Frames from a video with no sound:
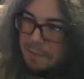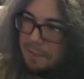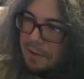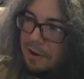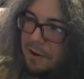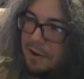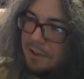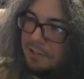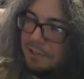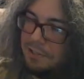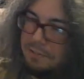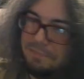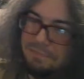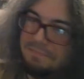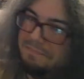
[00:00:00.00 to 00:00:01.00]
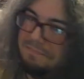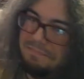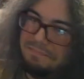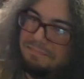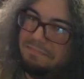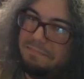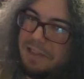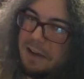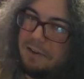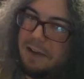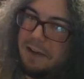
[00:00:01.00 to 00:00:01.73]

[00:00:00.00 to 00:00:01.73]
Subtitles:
because they don't